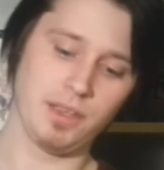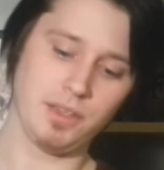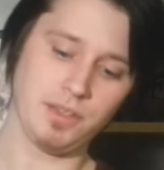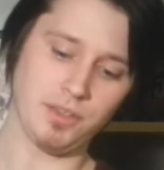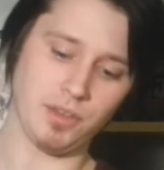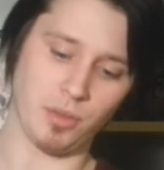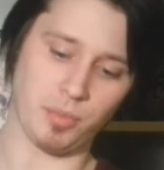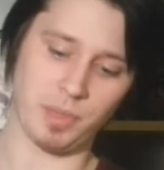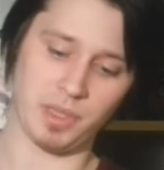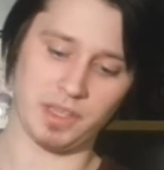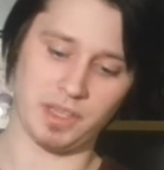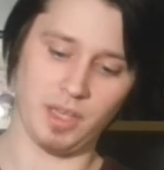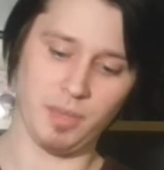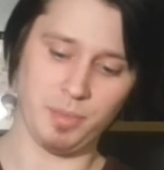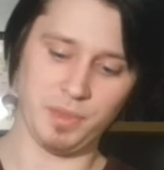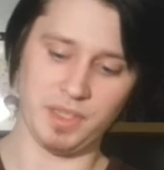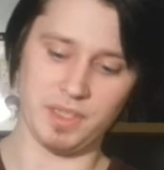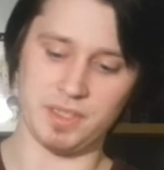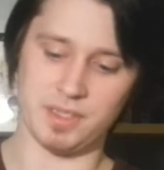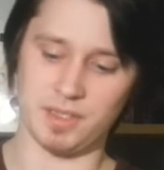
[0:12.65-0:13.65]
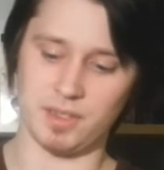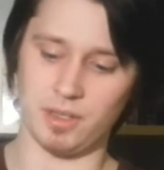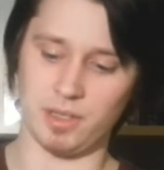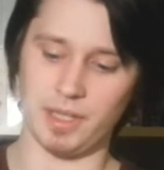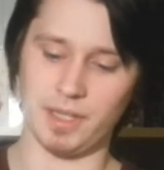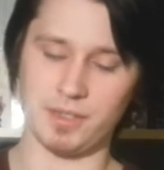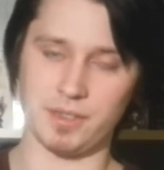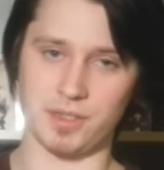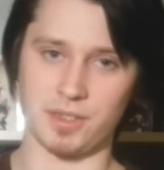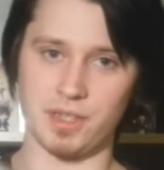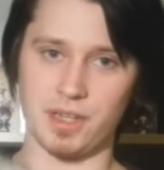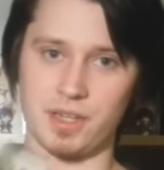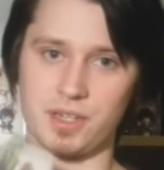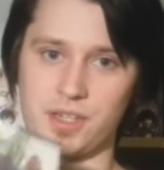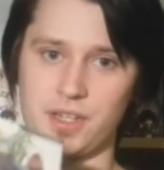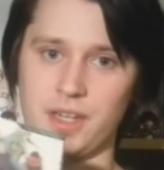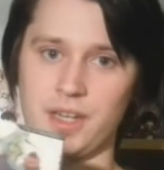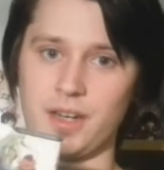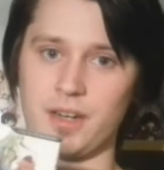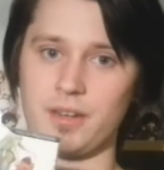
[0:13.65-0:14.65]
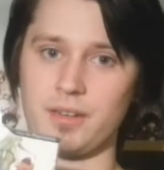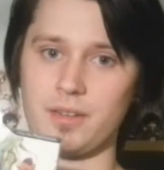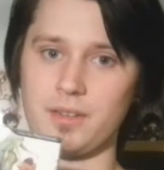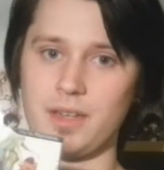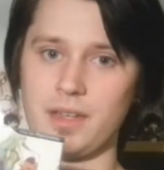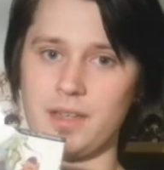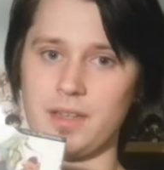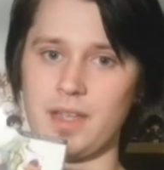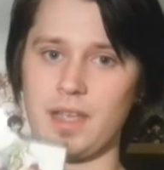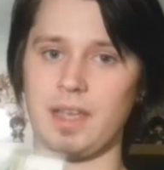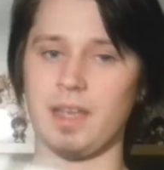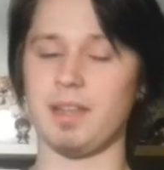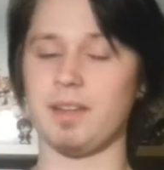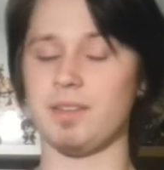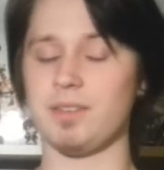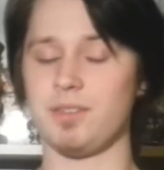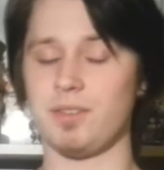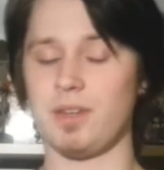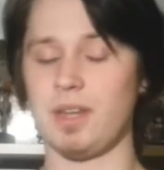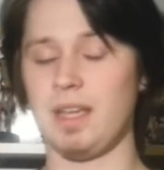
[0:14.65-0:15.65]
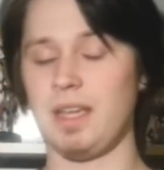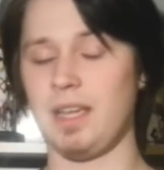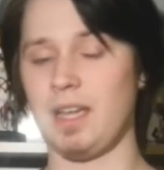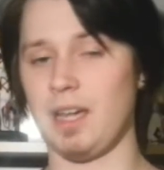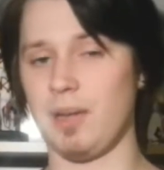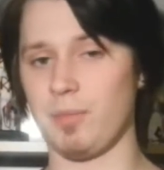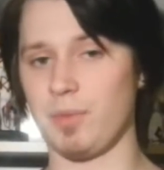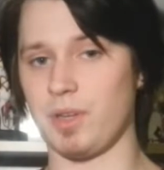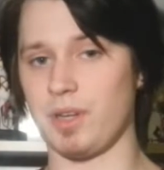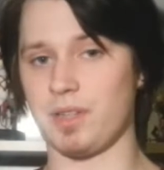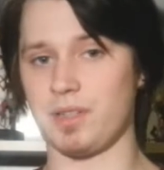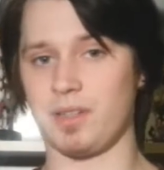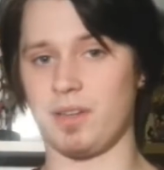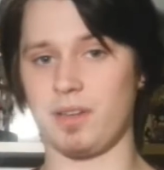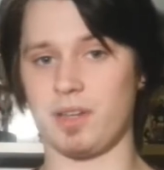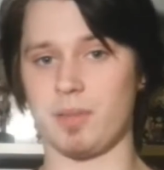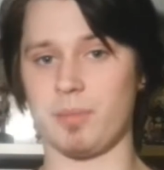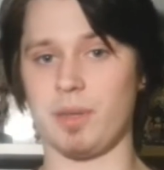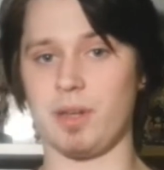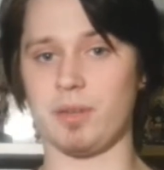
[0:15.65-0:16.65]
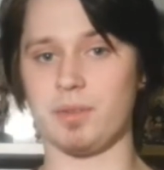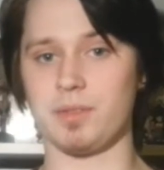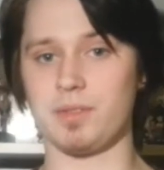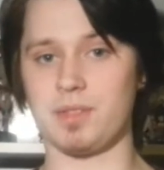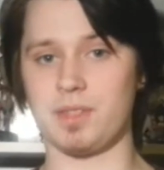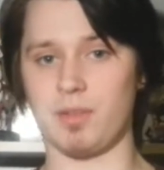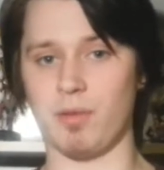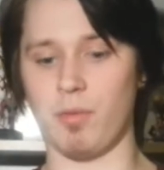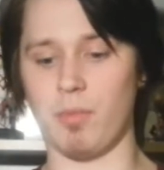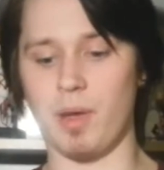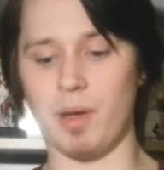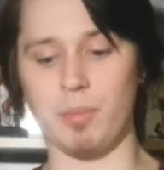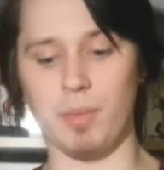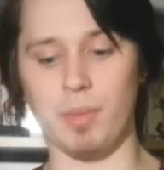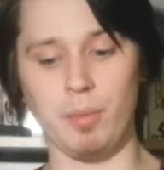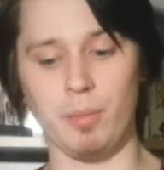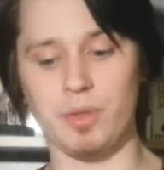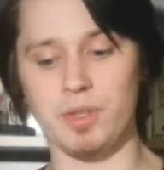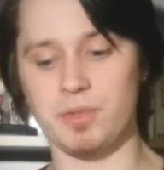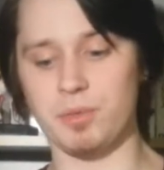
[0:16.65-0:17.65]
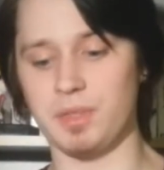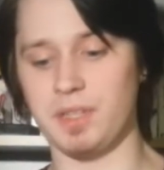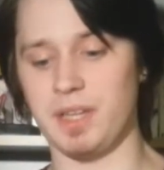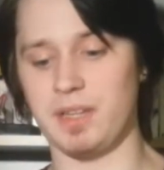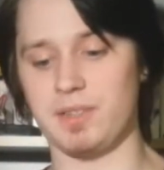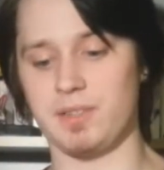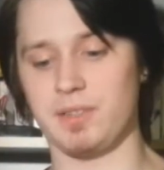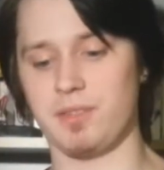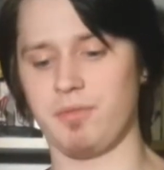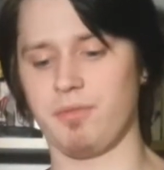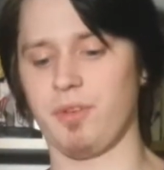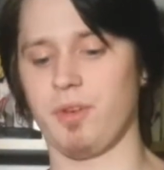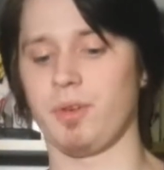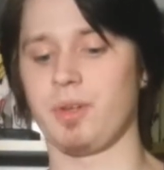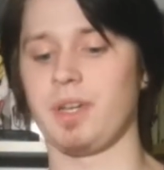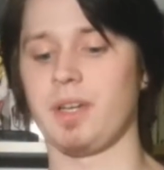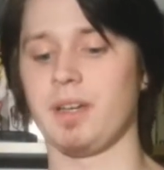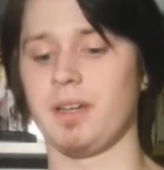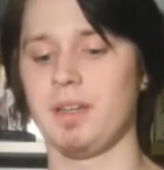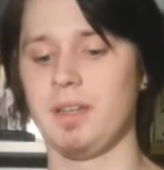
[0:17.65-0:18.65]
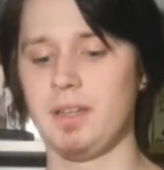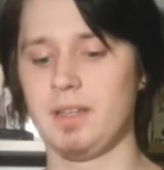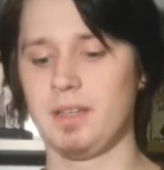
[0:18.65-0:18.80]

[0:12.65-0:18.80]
So I picked up this collector's edition here, and today I'm gonna talk about some of my memories with Tales of Symphonia,